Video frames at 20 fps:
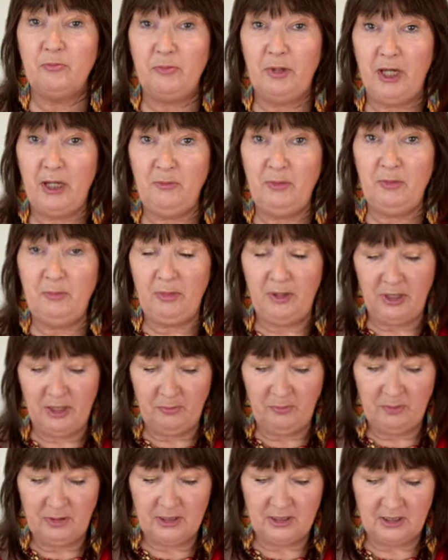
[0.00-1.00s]
baby
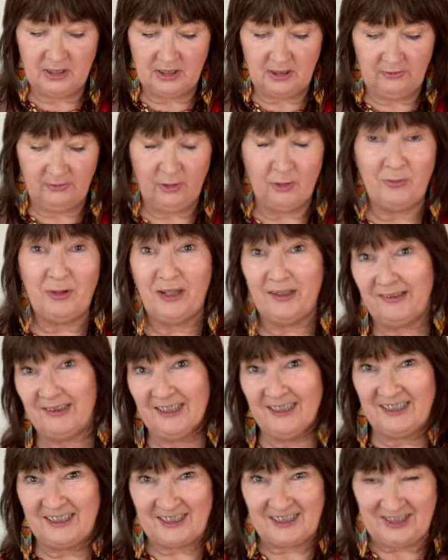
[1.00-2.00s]
bibs for my
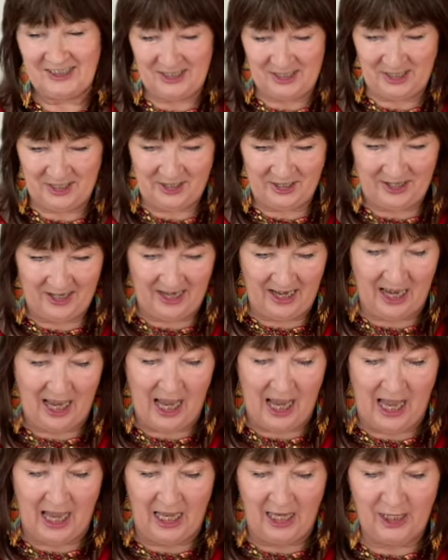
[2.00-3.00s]
grandson,
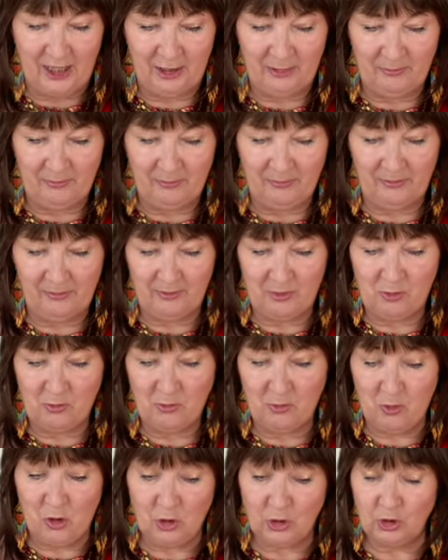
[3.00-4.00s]

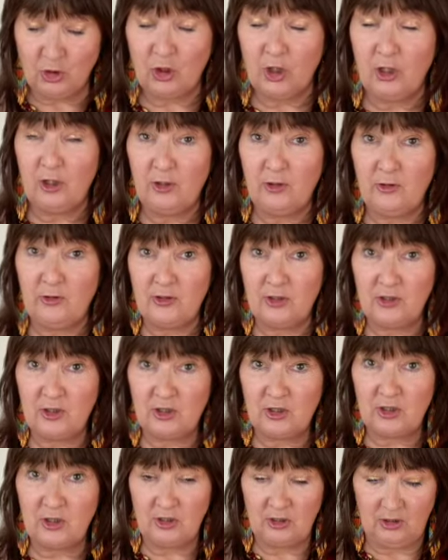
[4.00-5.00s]

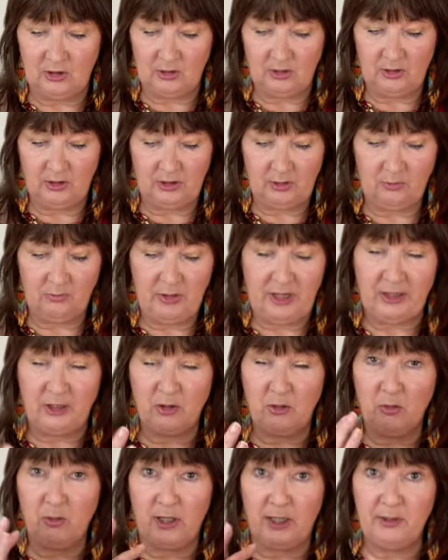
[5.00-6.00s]
washcloths, makeup
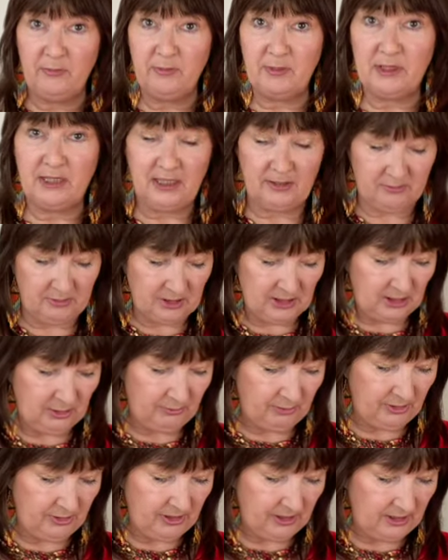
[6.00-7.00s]
wipe, that type
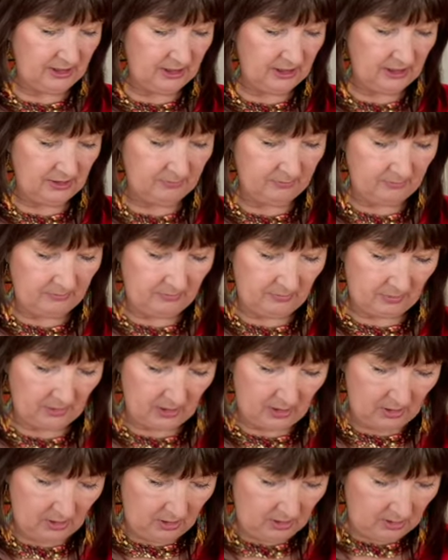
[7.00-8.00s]
of thing.
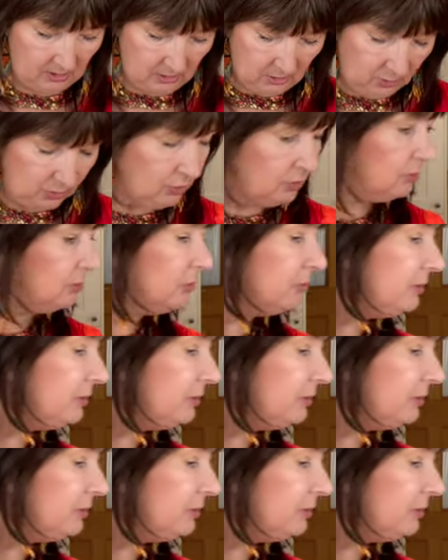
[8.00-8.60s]
Oh, I